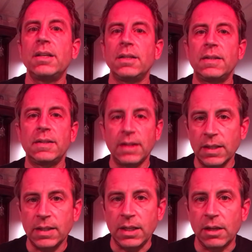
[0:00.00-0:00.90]

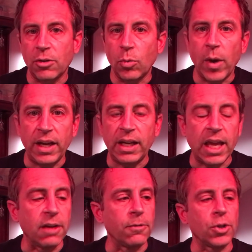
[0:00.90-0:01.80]
60th wedding
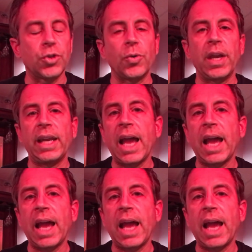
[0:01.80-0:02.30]
anniversary, and I